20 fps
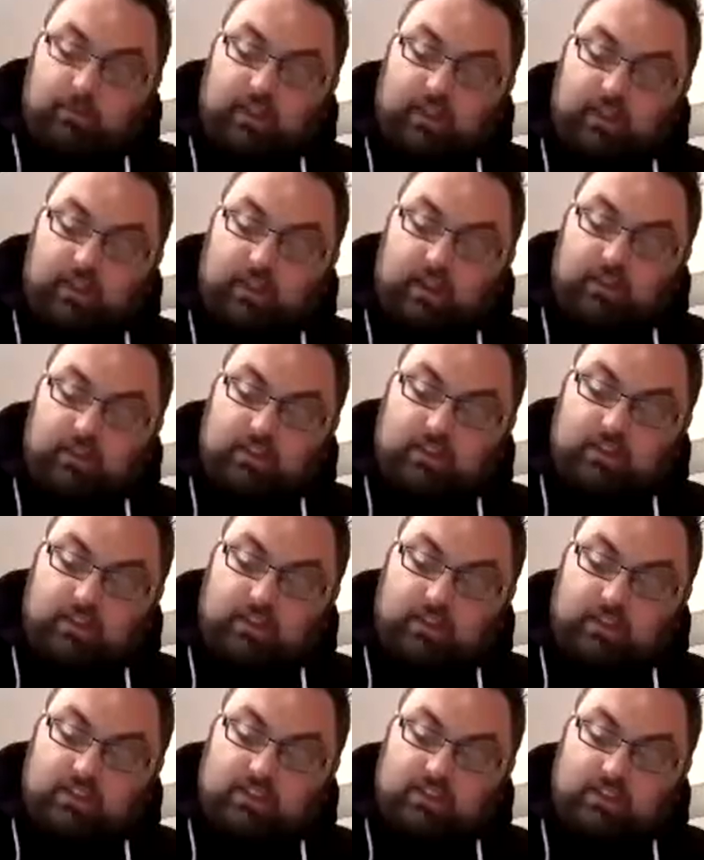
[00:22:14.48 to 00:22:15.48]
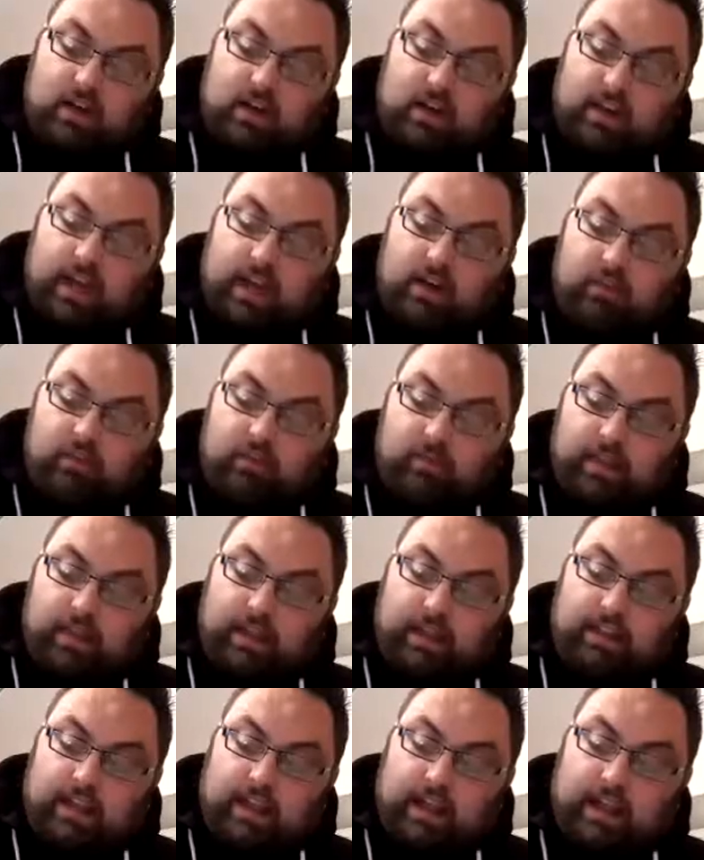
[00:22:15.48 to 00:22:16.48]
that stuck out for me
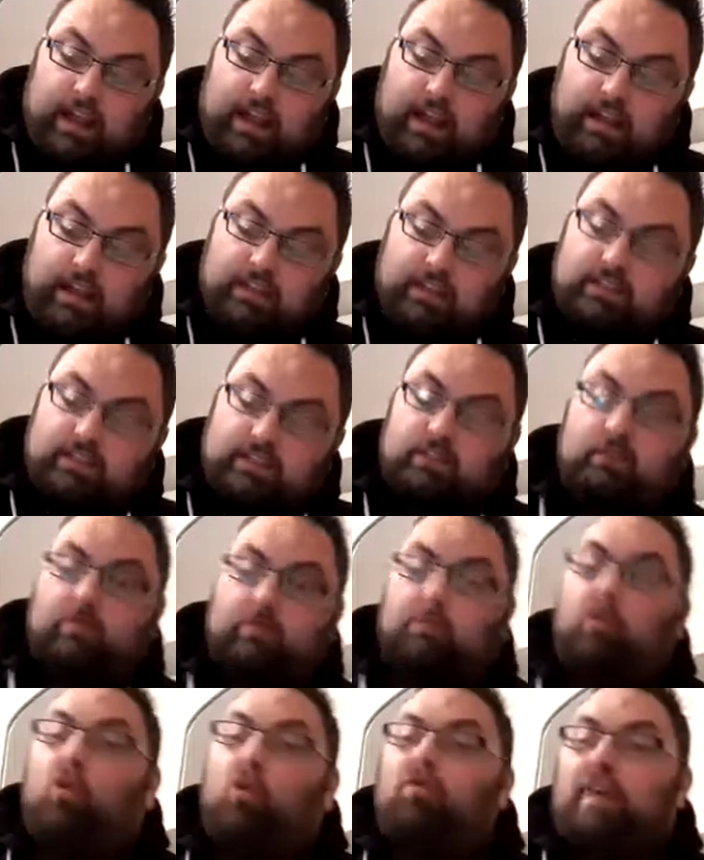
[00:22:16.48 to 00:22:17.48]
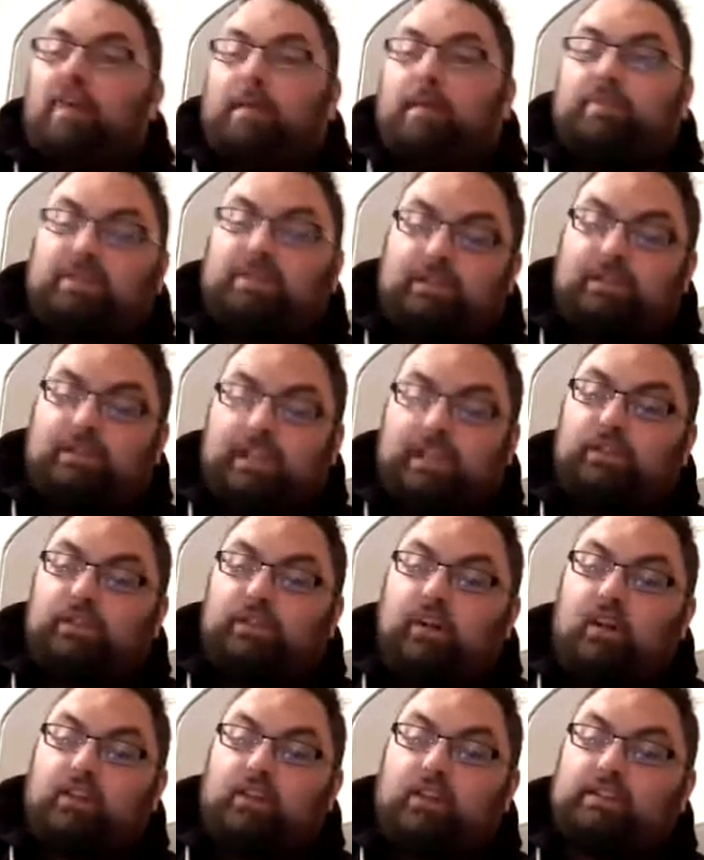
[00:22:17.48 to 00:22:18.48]
in that is more absentees for
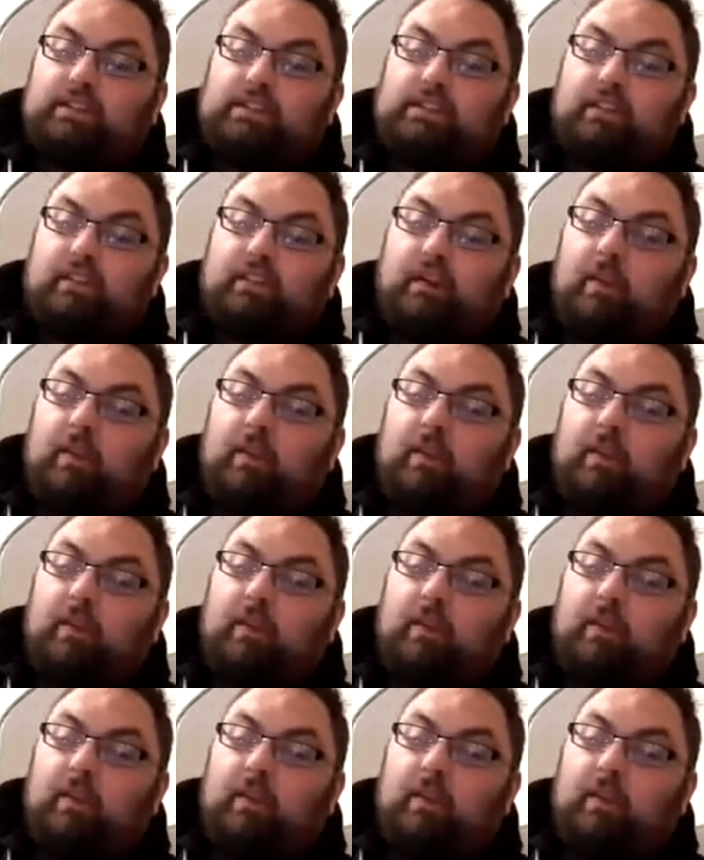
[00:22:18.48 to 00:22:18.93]
Hoddesdon.